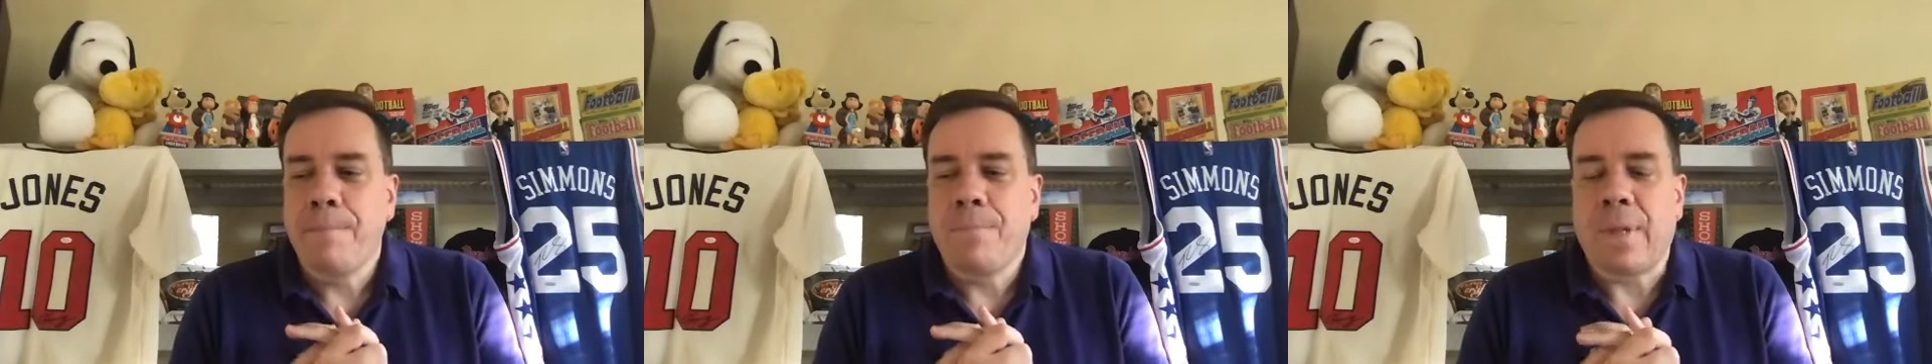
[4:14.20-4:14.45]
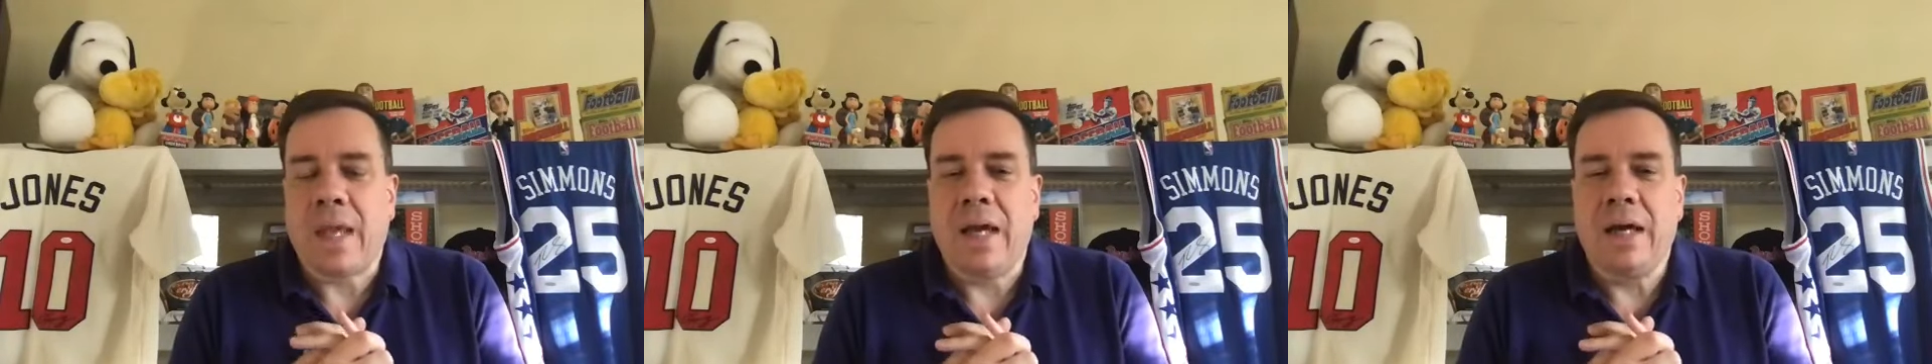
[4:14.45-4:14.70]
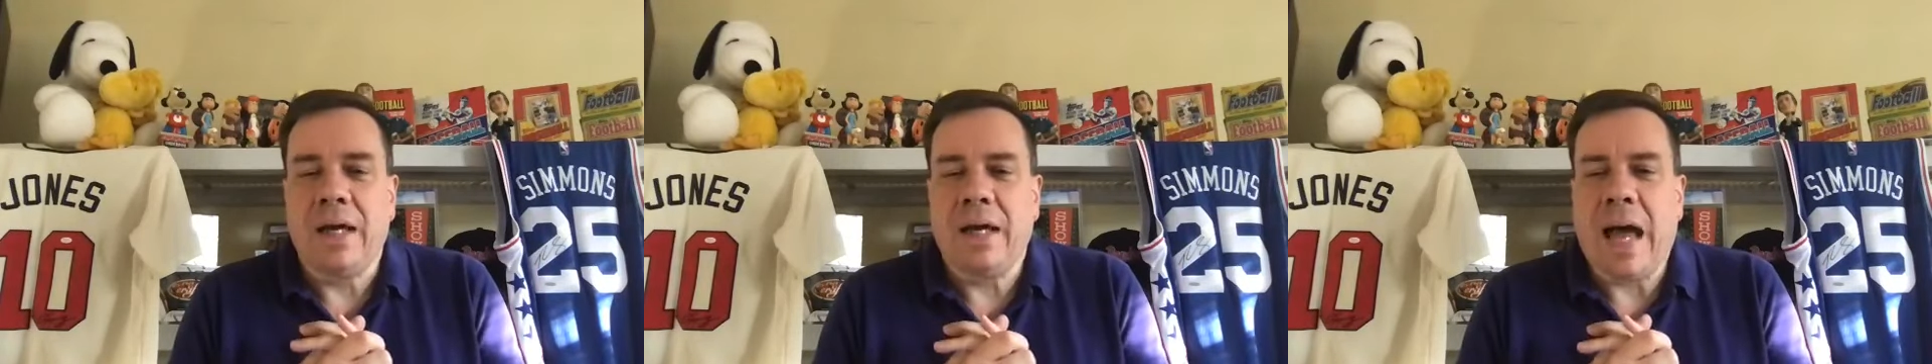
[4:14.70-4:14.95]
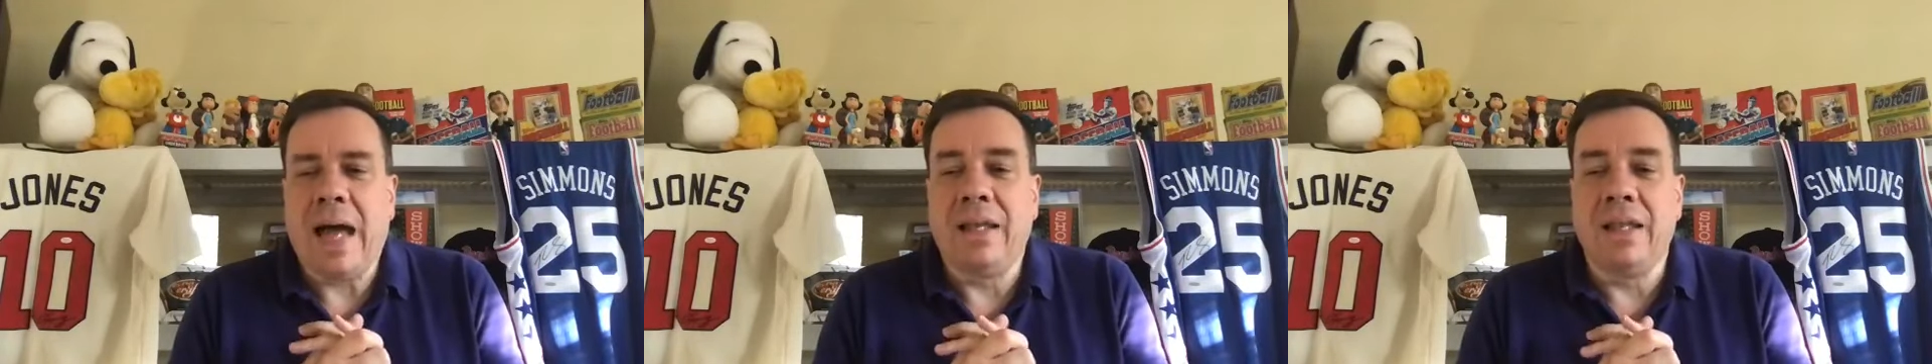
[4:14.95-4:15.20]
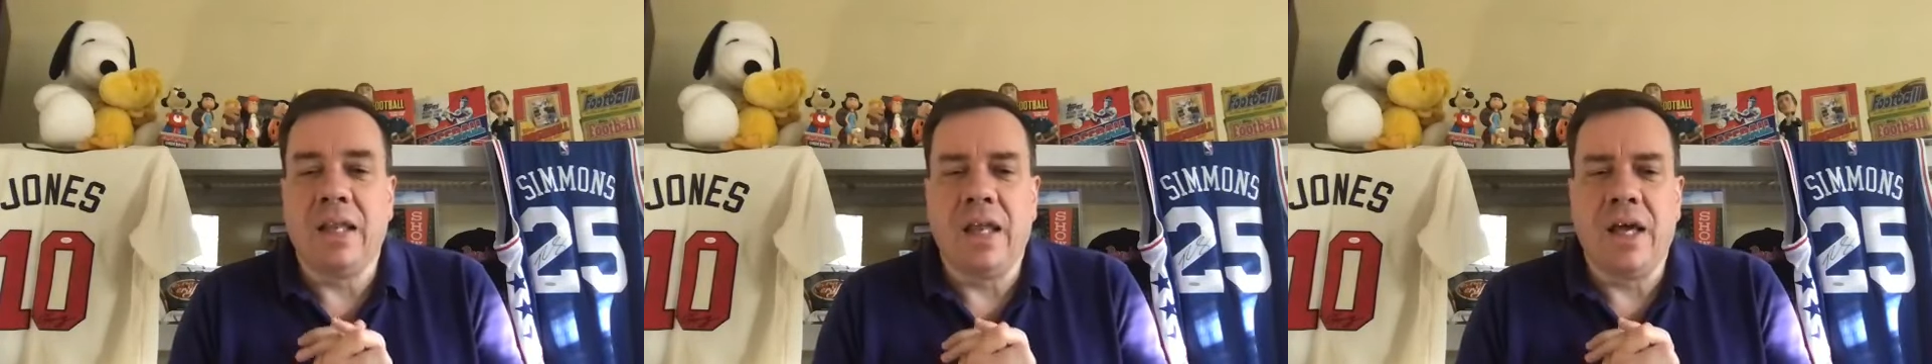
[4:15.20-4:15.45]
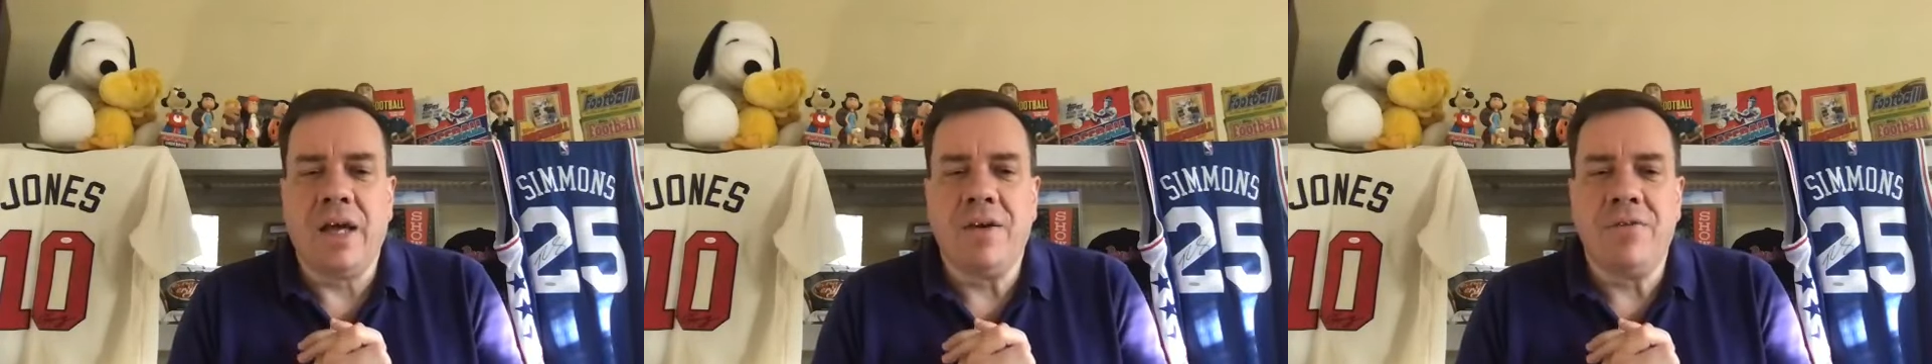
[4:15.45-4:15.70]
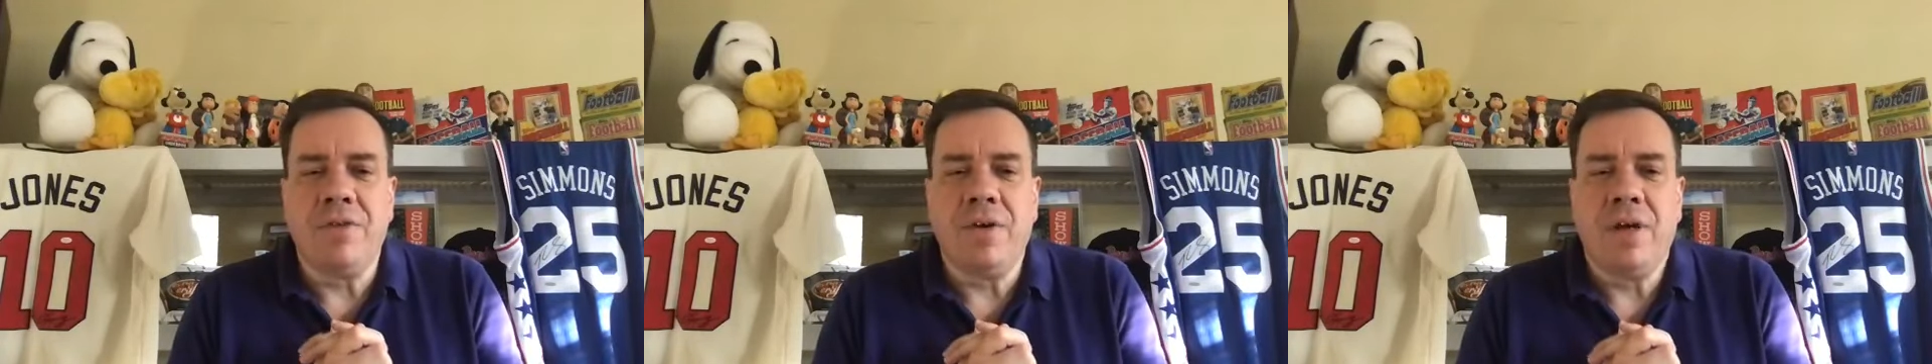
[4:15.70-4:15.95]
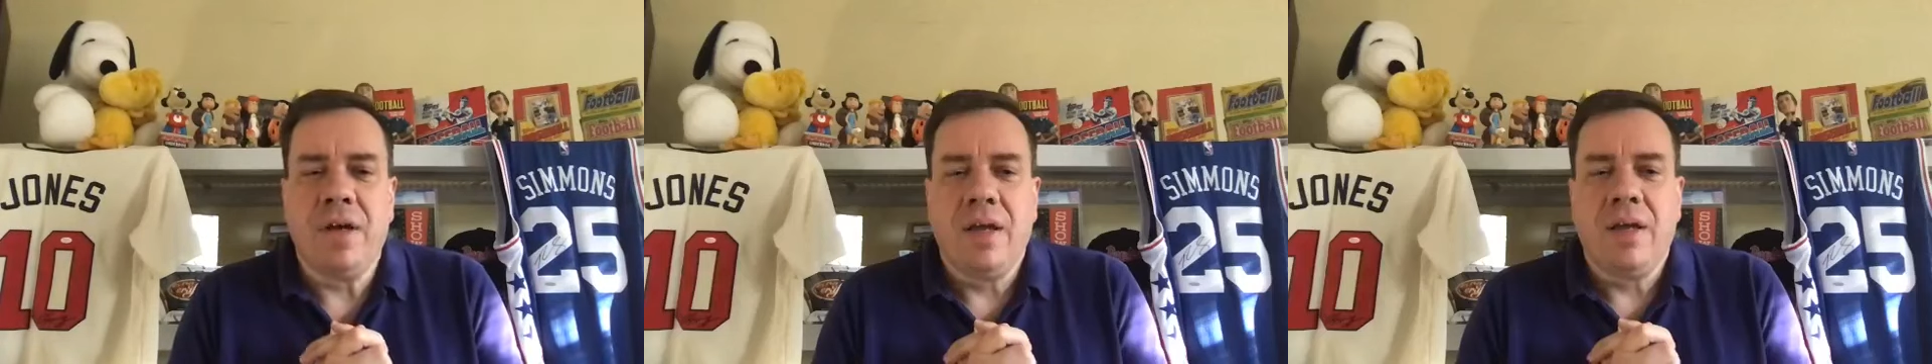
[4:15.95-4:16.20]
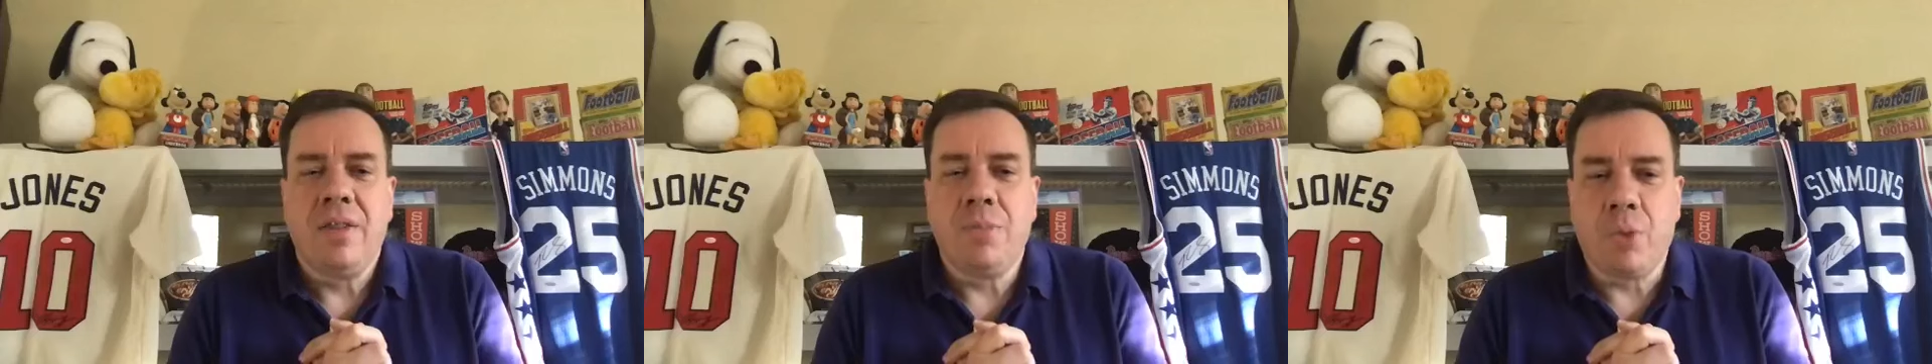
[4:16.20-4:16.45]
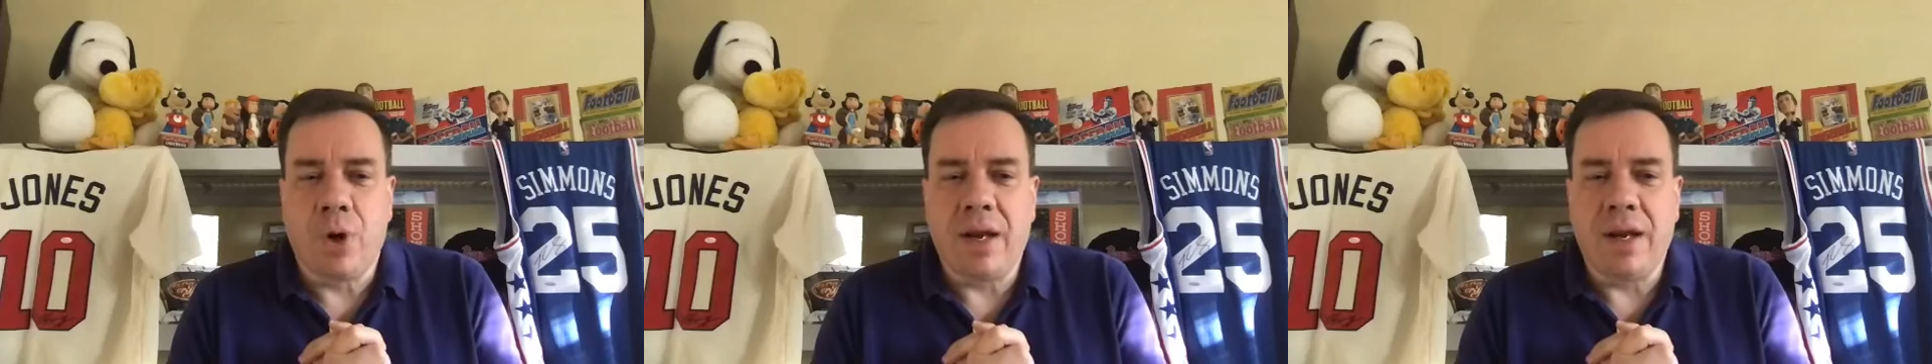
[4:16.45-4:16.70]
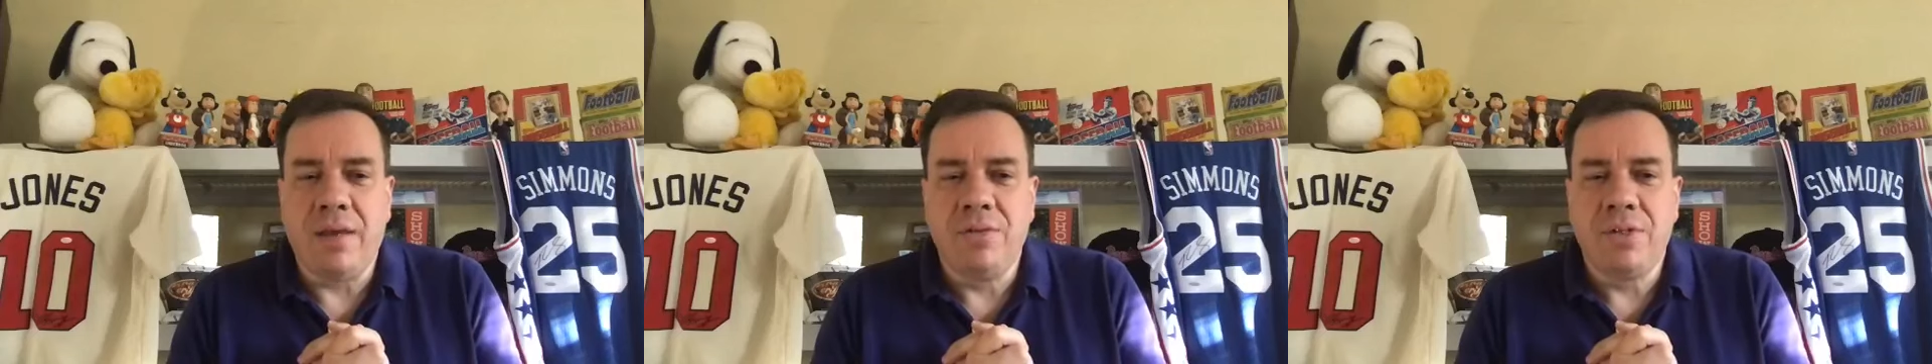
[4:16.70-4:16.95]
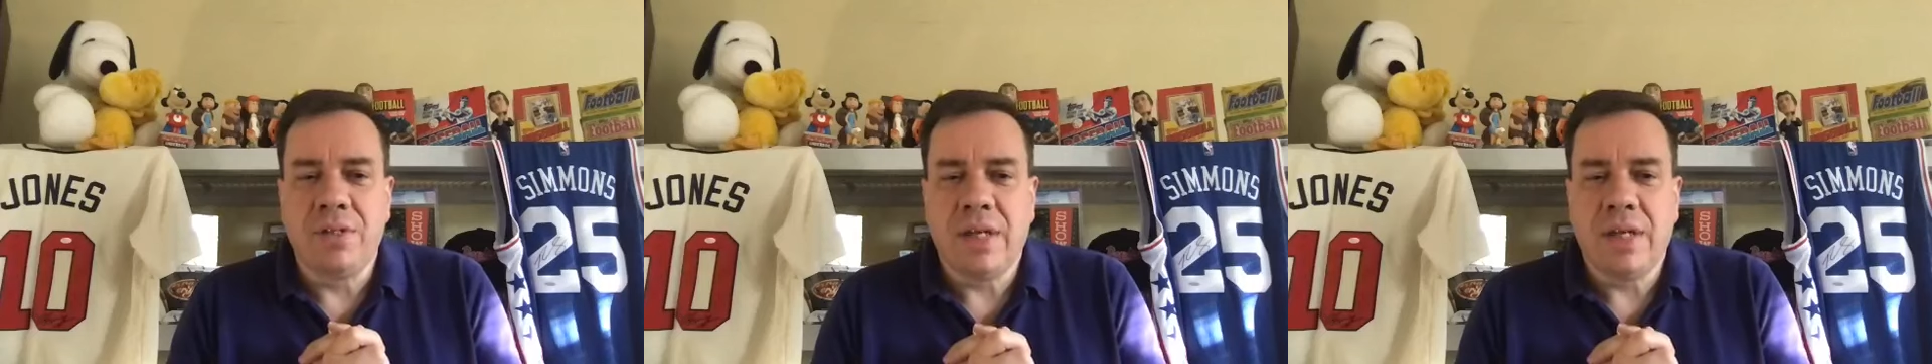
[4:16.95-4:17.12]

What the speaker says: I love the Braves,